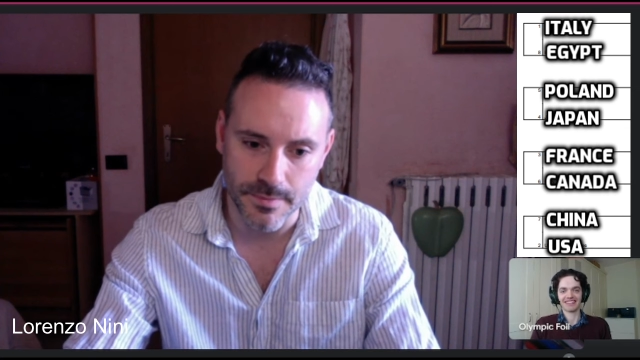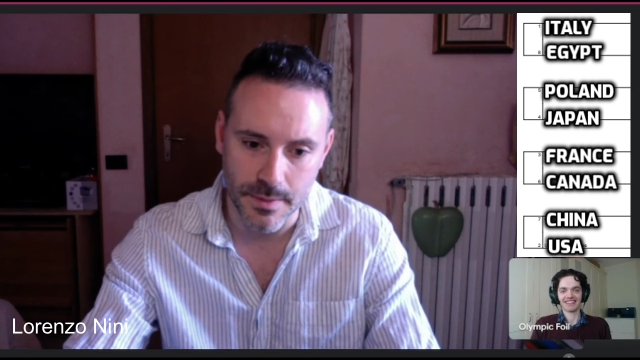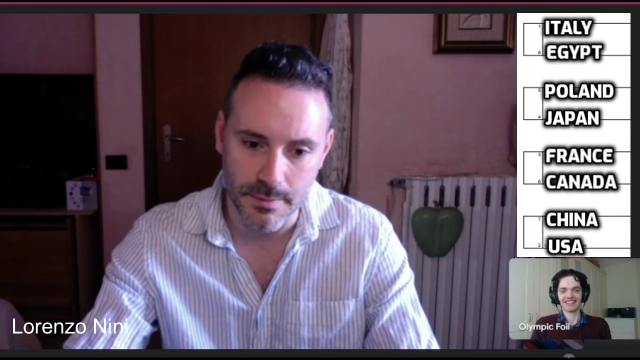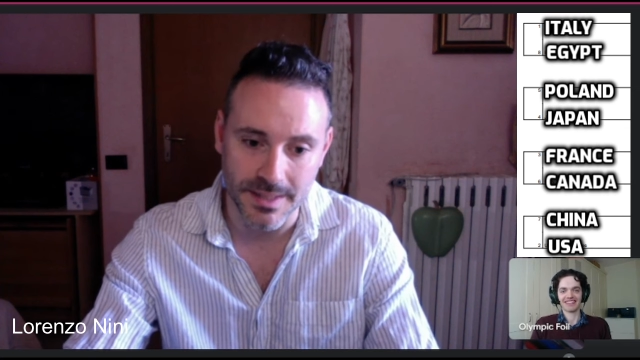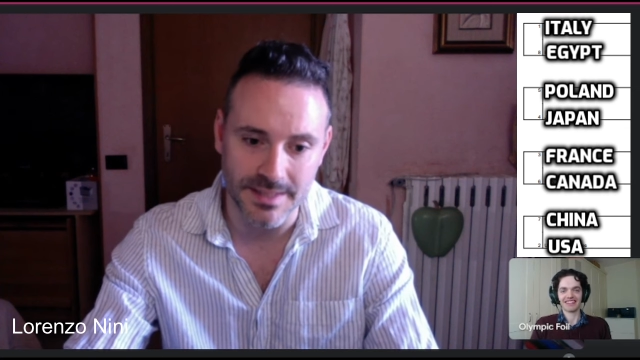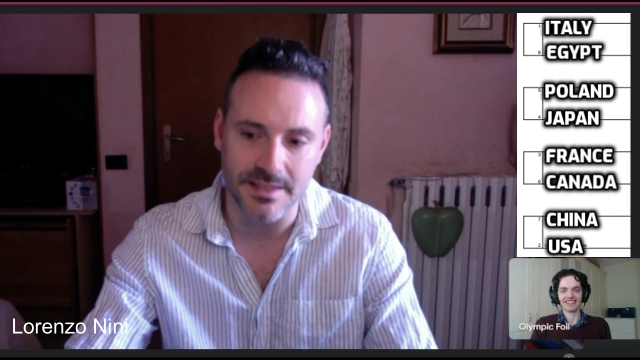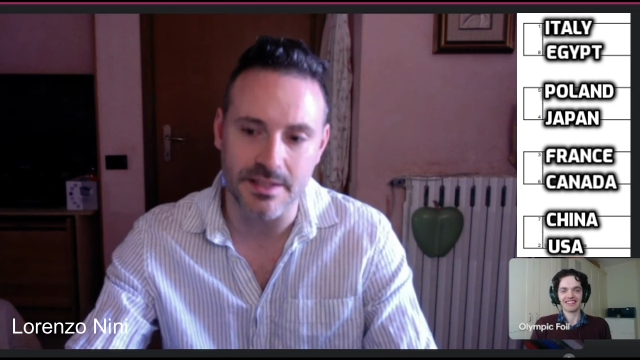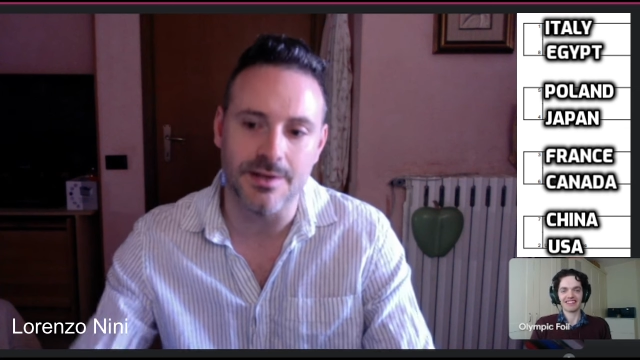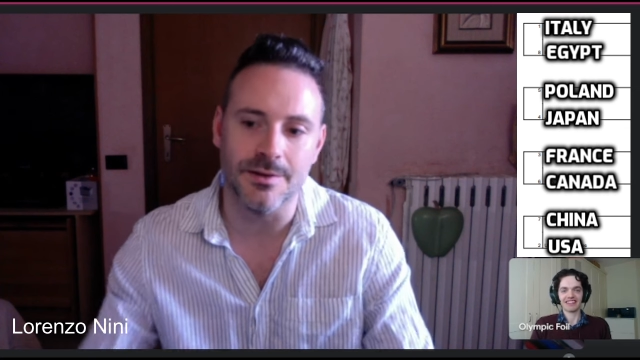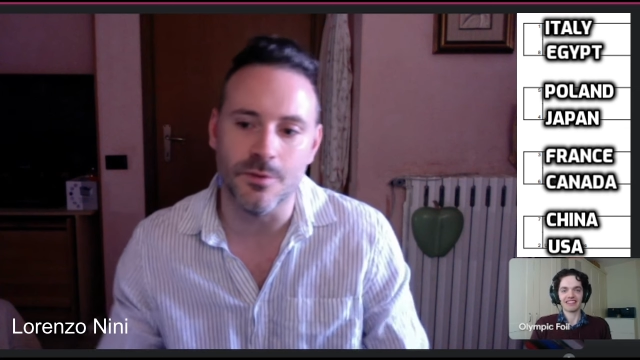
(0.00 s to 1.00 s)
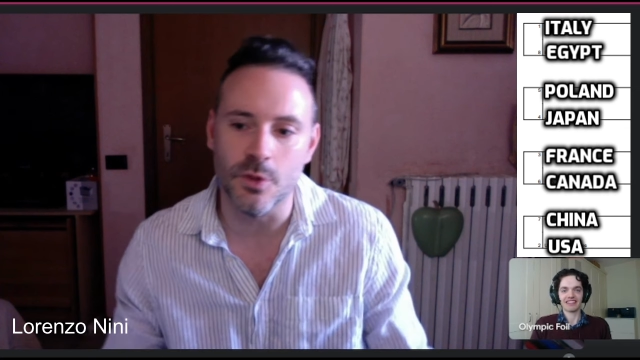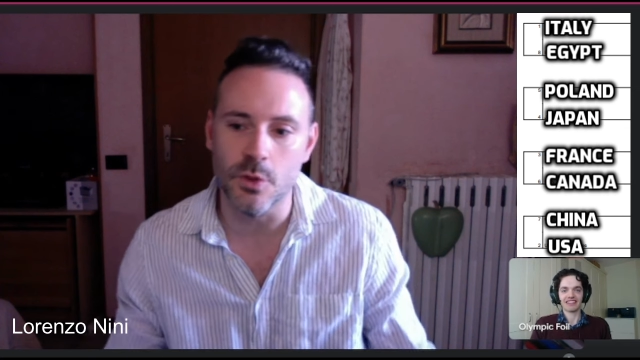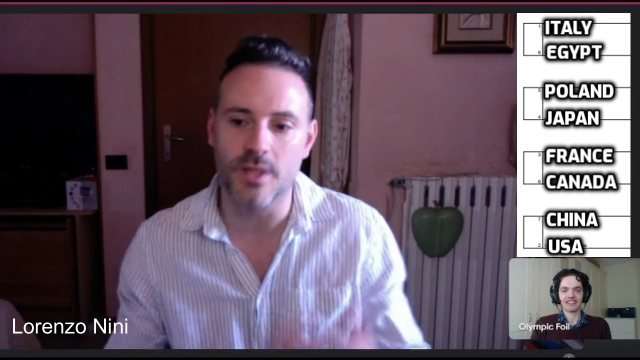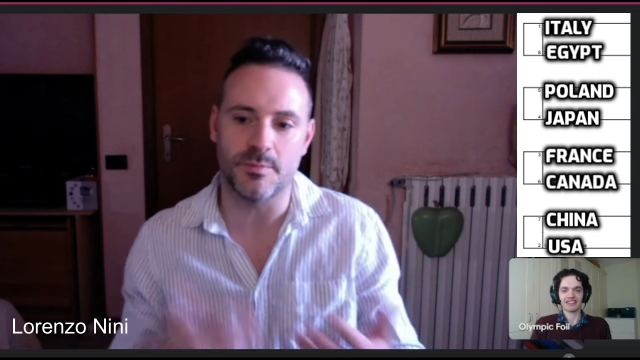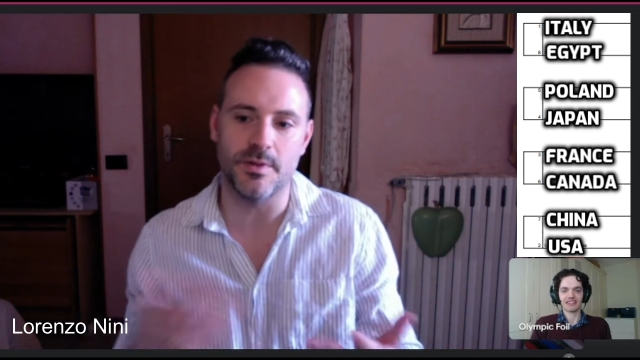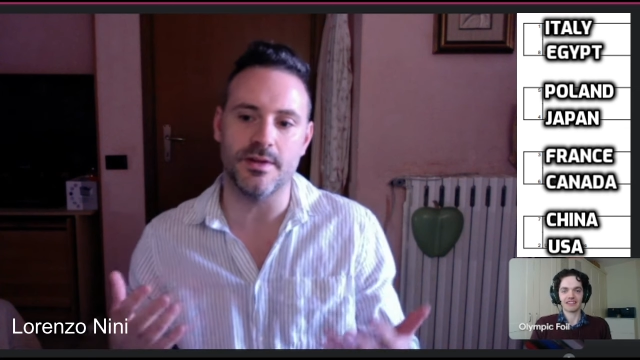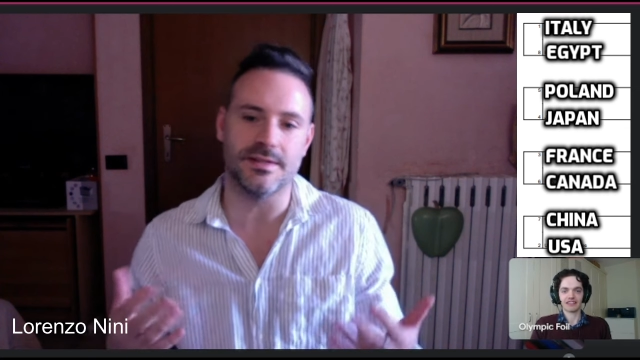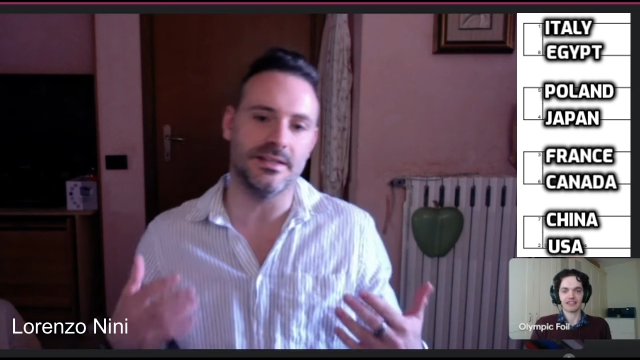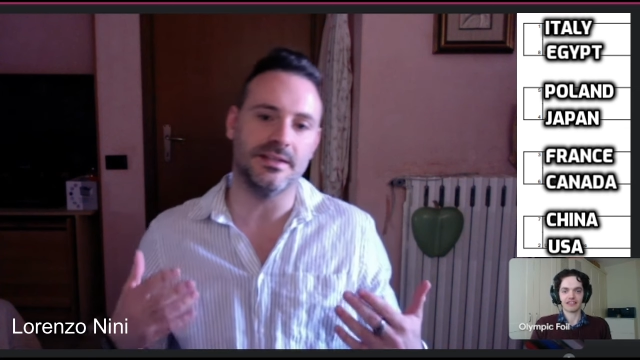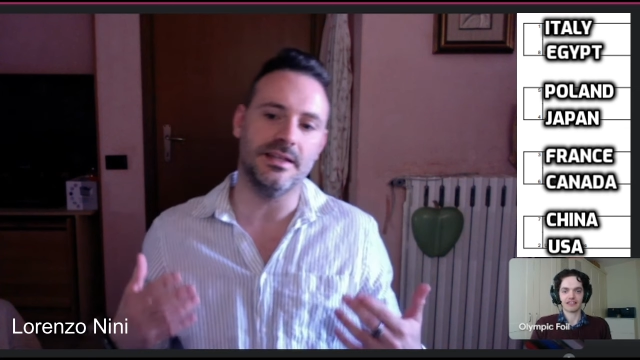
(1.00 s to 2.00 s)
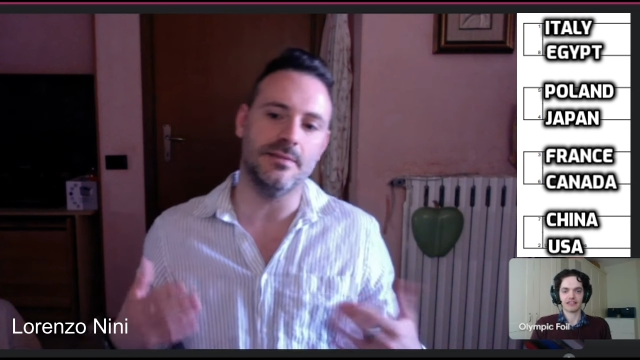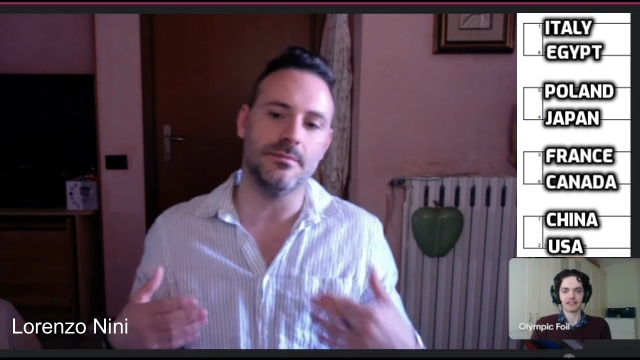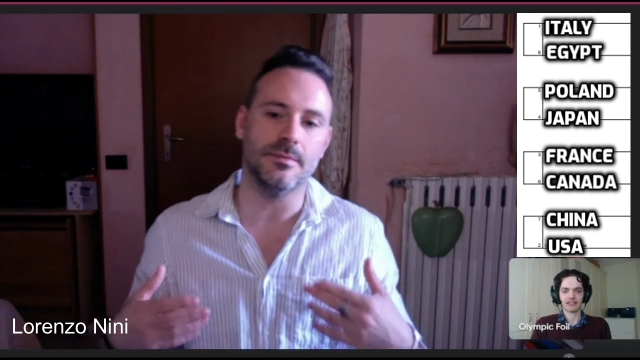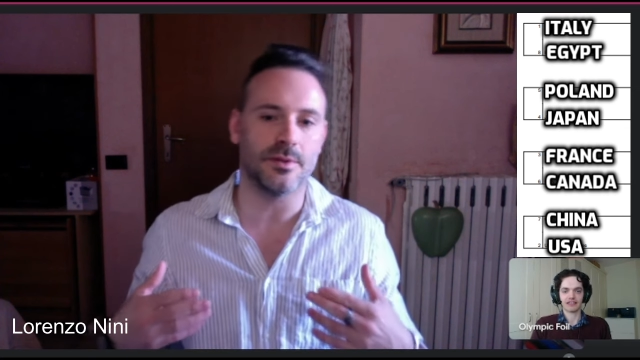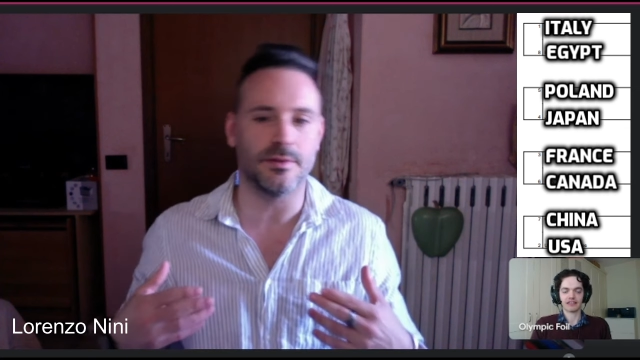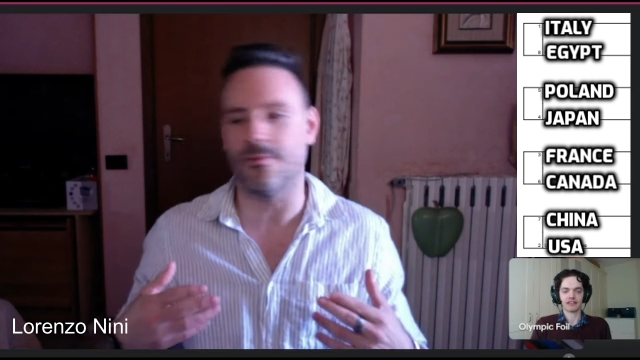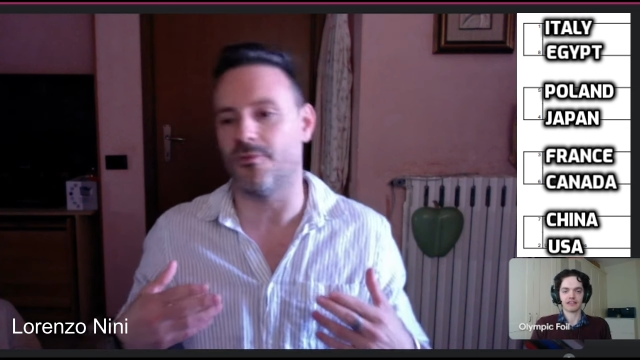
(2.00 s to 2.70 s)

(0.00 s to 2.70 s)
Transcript: But it's a new experience in the team.